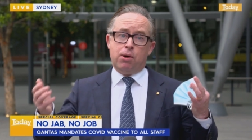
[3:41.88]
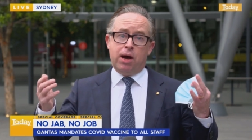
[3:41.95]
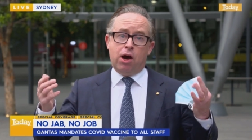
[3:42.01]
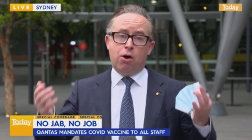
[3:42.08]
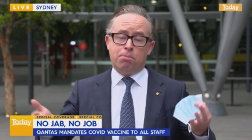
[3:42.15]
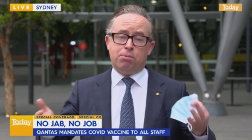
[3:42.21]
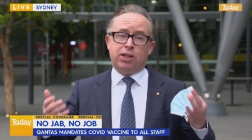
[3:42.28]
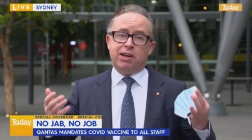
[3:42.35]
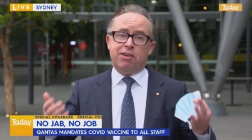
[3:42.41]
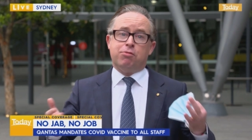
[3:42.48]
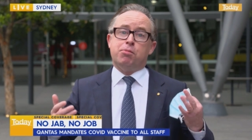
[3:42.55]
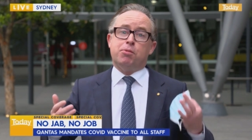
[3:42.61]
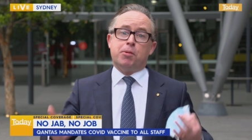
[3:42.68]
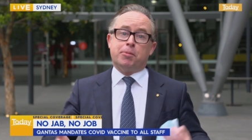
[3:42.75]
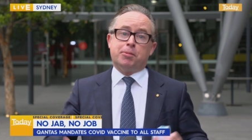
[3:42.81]

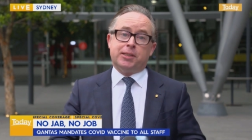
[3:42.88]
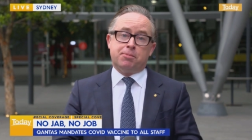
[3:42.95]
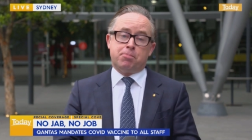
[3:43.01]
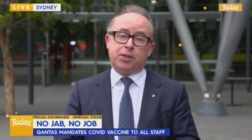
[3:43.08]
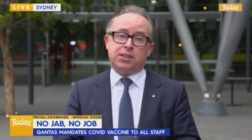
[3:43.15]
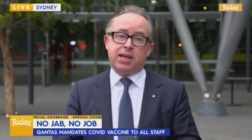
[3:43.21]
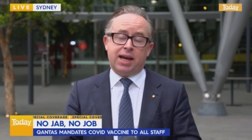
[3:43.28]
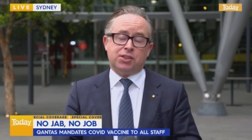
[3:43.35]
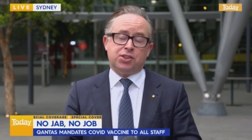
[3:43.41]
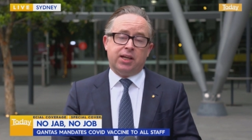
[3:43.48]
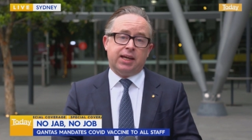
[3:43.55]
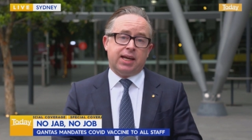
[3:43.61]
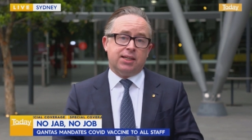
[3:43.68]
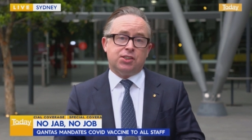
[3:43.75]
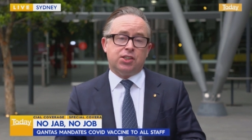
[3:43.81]
unbelievable protection
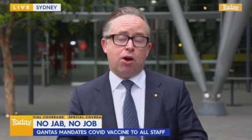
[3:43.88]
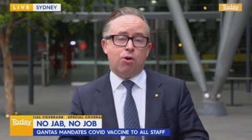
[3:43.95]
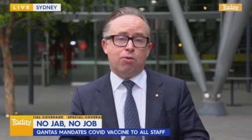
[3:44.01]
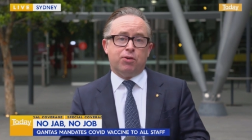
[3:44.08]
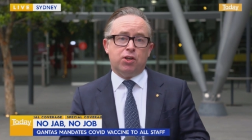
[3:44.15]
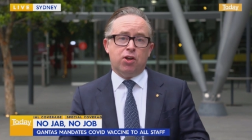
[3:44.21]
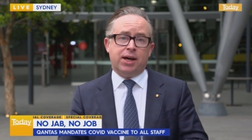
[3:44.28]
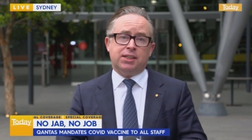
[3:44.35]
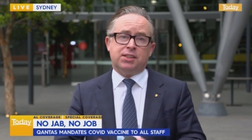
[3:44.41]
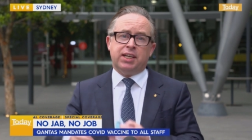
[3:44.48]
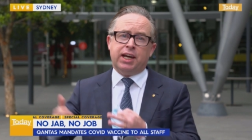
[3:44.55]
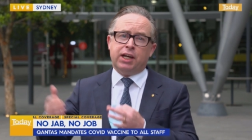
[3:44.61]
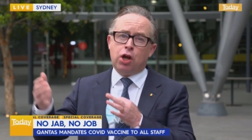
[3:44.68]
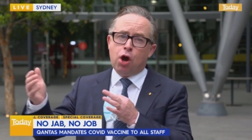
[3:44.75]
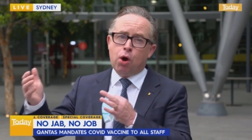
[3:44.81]
against
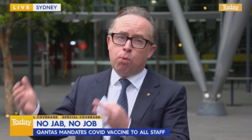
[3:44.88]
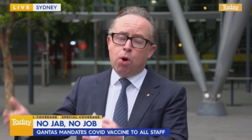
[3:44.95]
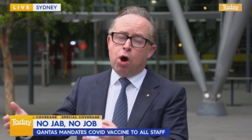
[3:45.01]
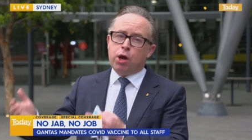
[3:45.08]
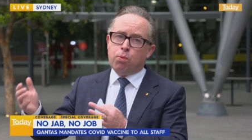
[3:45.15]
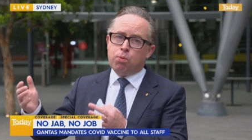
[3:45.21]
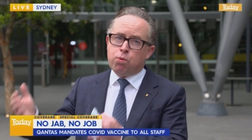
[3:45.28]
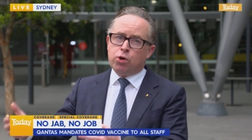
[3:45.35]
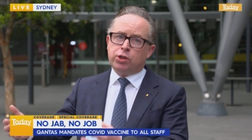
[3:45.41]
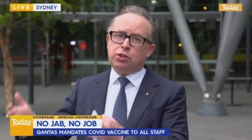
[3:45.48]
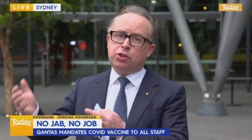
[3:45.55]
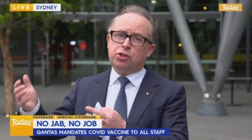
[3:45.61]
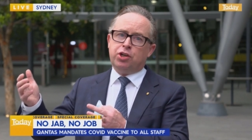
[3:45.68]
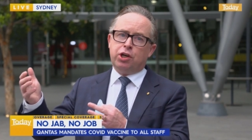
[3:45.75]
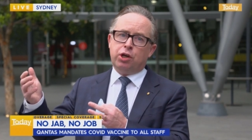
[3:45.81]
COVID-19. Why
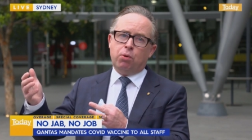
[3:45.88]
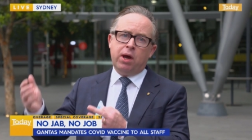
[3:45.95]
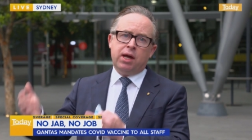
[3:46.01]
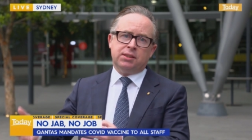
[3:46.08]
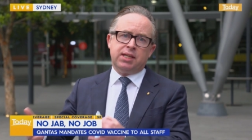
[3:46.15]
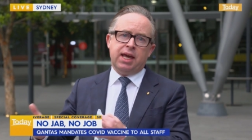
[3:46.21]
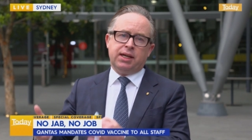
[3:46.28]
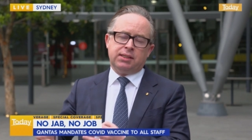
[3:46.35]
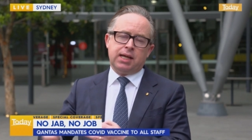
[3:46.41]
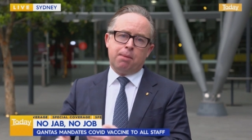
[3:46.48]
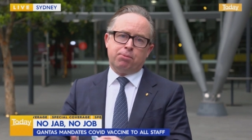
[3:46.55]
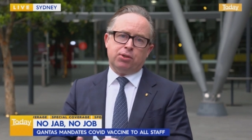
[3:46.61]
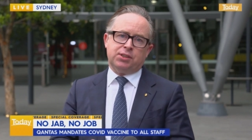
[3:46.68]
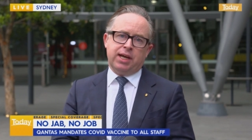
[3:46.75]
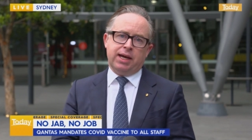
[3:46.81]
wouldn't you take
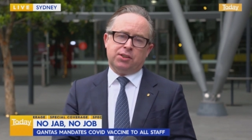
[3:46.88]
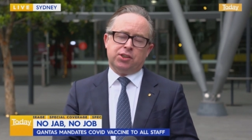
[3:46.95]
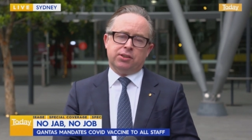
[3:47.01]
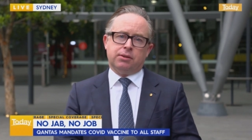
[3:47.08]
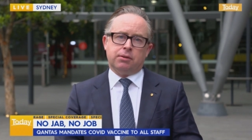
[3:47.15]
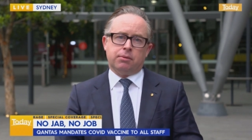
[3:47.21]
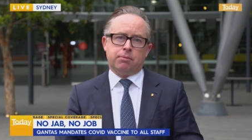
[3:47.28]
that protection?